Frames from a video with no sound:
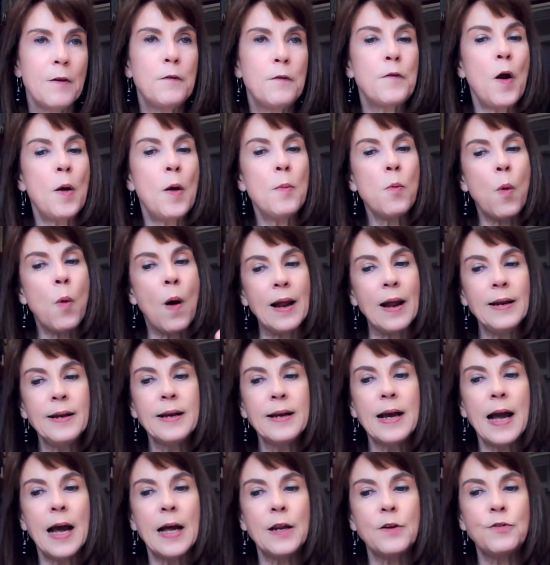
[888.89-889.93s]
from
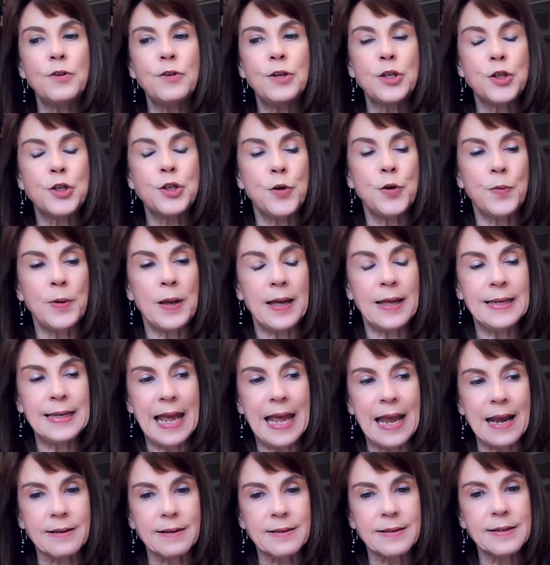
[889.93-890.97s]
one country to the
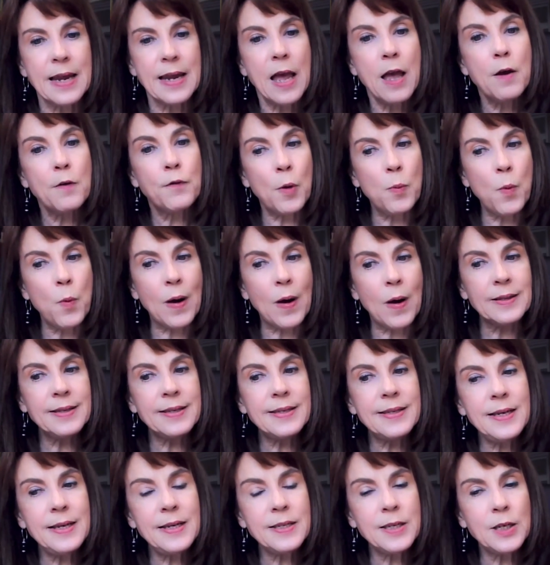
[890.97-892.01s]
next, from
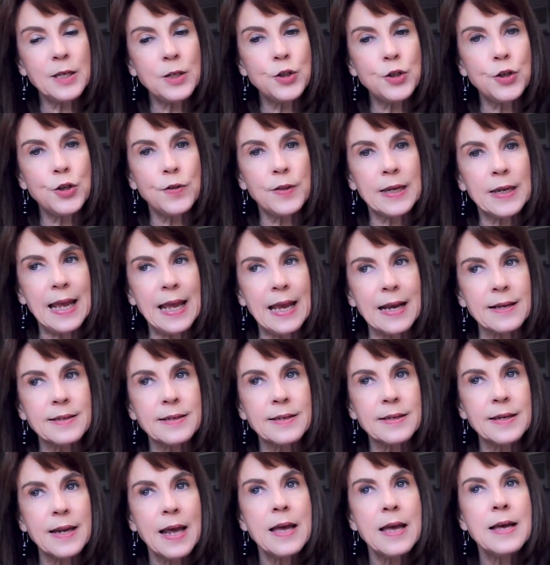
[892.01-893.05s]
one season to the
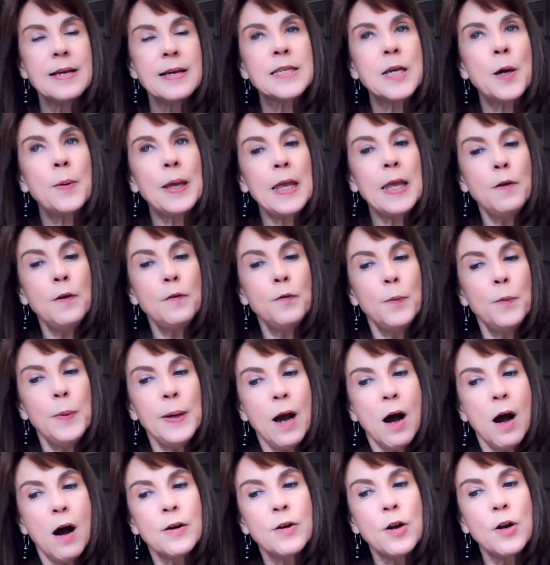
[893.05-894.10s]
next. So if
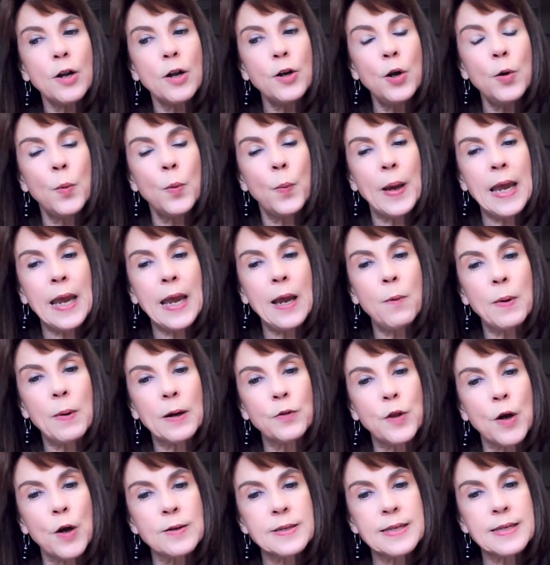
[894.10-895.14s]
we are not aware
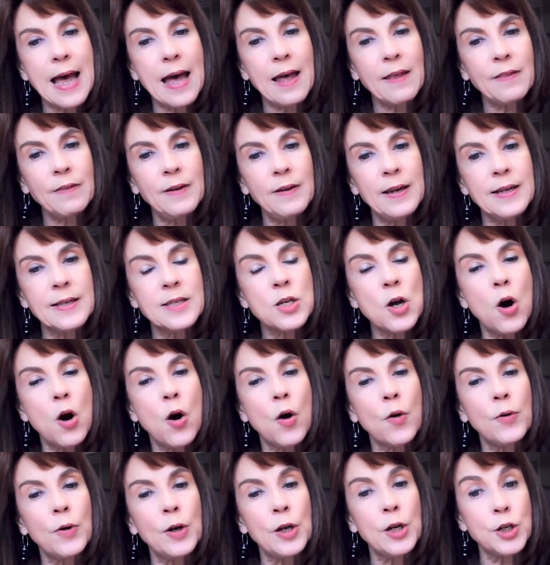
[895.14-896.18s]
what those athletes
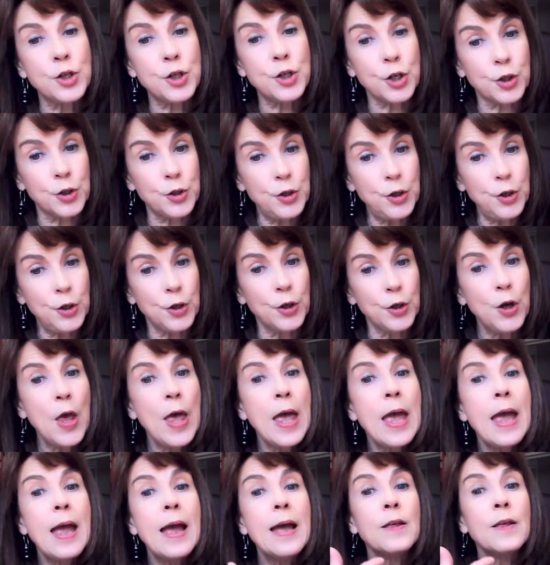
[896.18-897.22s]
are allergic
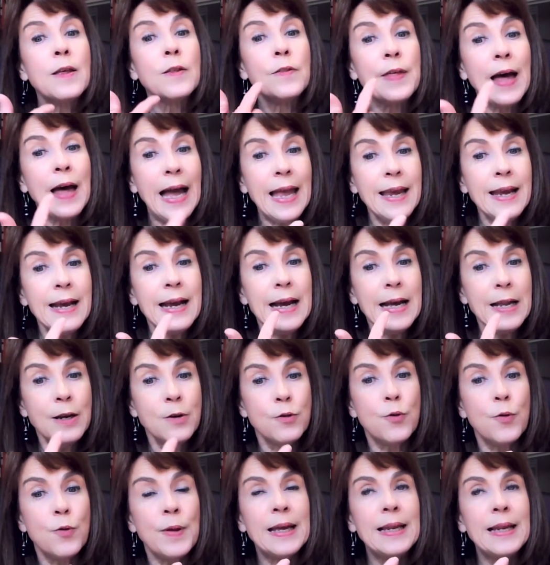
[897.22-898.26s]
to, they can
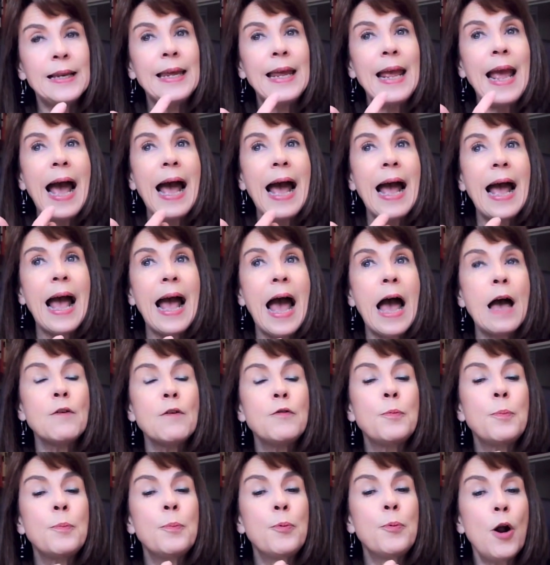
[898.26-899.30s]
really
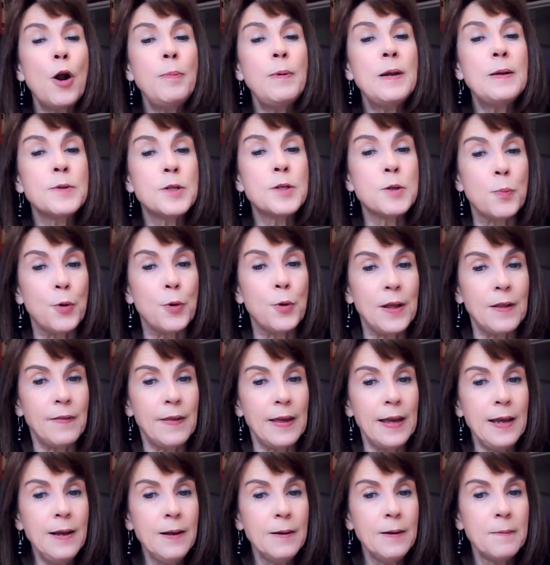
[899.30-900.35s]
have problems
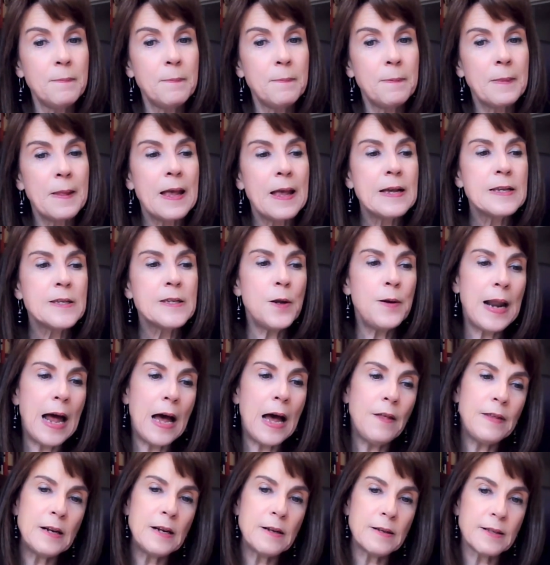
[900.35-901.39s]
breathing. So
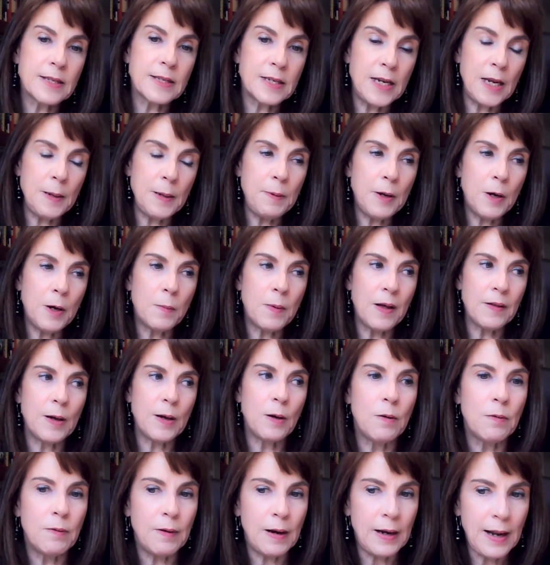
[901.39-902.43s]
now they're not sleeping well.
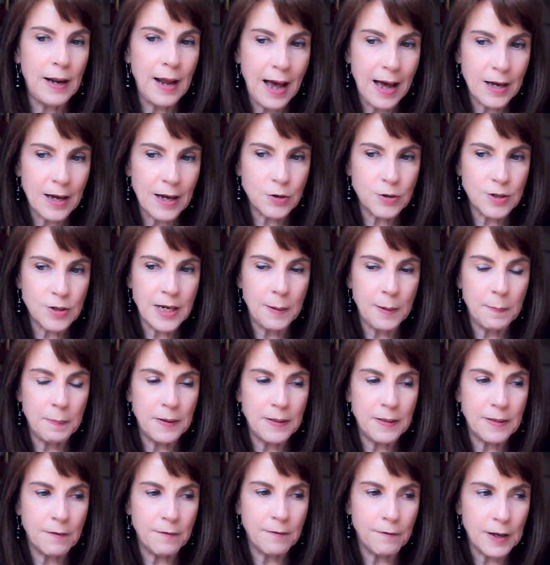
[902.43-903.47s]
They already had to sleep
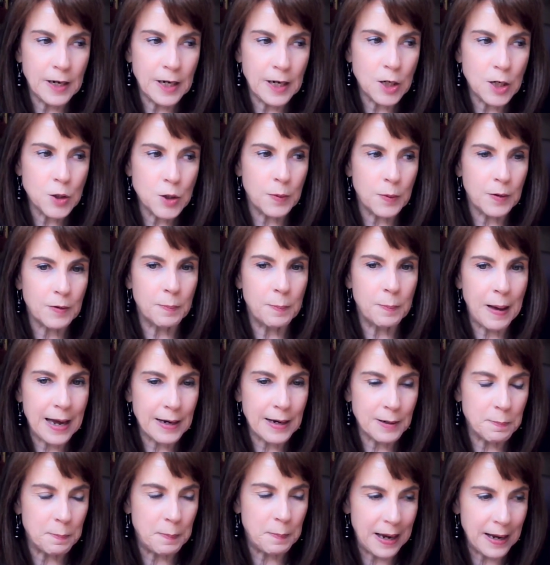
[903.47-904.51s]
in the village with
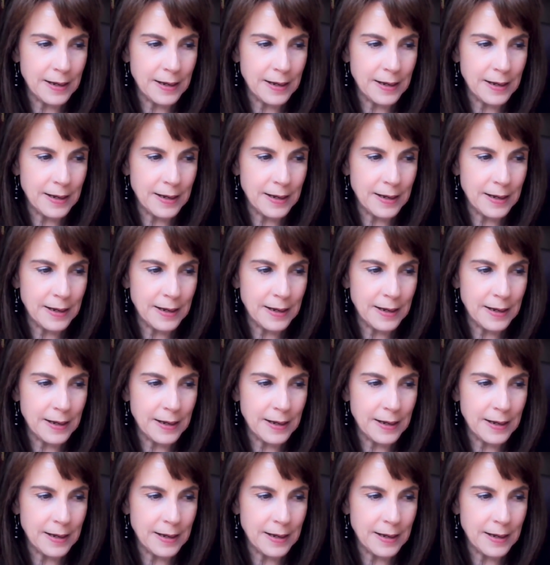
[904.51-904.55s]
bad